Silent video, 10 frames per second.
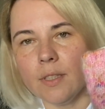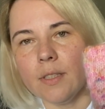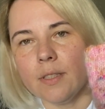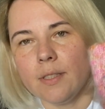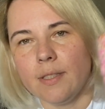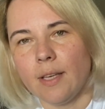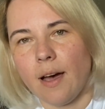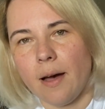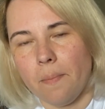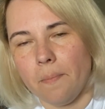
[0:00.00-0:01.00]

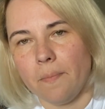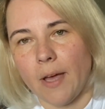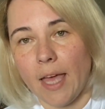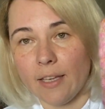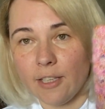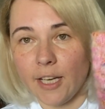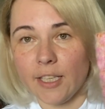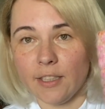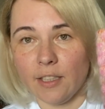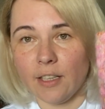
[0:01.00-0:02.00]
some hand
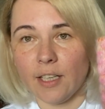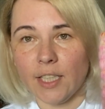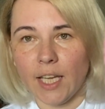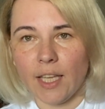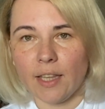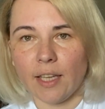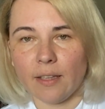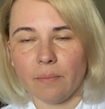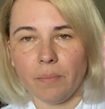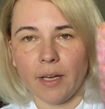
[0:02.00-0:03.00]
dyed yarn, and
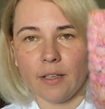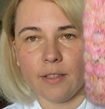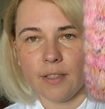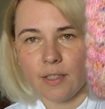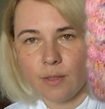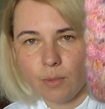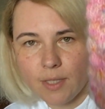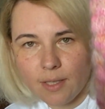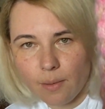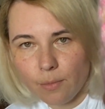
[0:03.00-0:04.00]
then pair this with
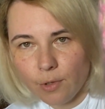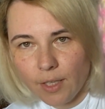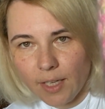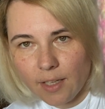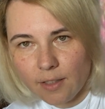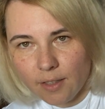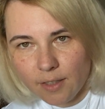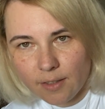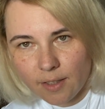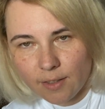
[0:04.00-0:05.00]
some mohair.
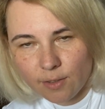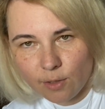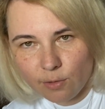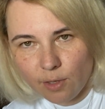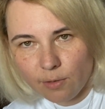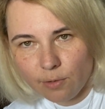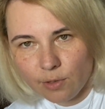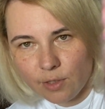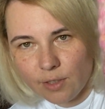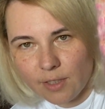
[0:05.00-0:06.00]
I don't know how good
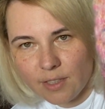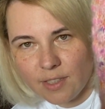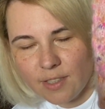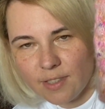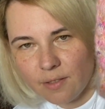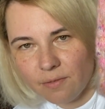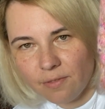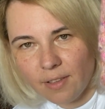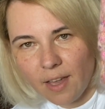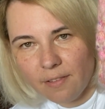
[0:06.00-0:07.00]
you can see some
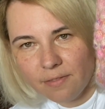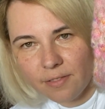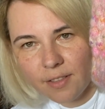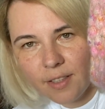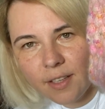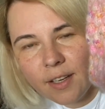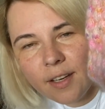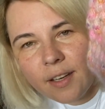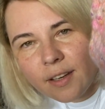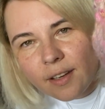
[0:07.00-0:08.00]
fluff
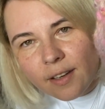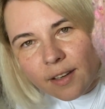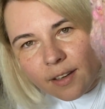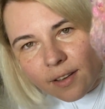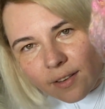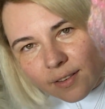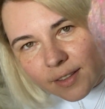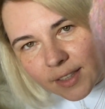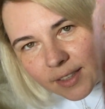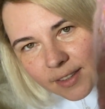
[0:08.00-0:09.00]
on
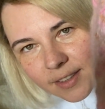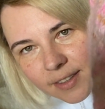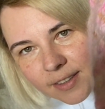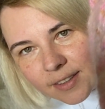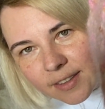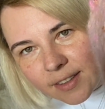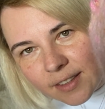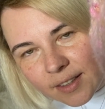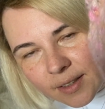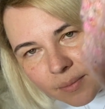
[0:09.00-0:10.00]
it,
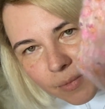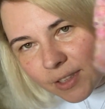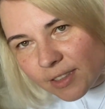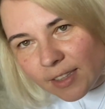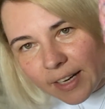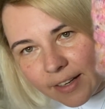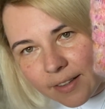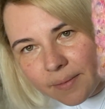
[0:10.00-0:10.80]
but it's there.